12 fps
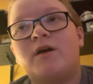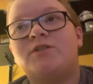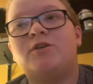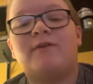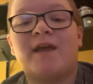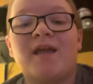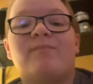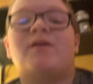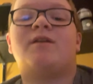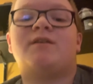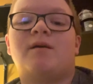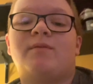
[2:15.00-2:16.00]
you can't be
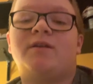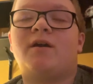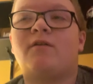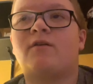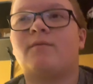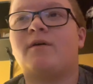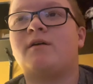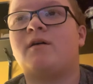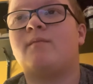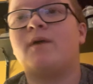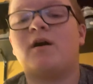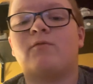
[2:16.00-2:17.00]
a Debbie Downer
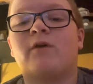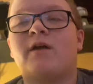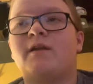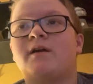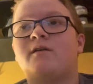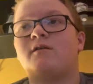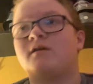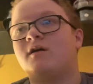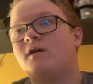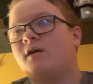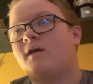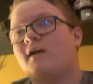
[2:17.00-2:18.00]
about right now
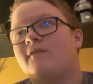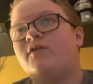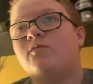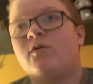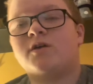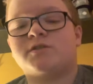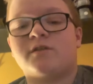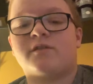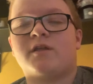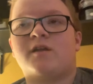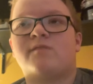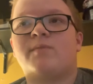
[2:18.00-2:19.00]
if you watch this
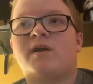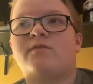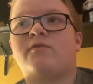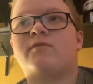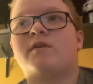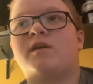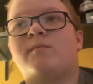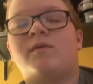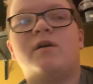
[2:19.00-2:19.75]
Saints-Panthers game.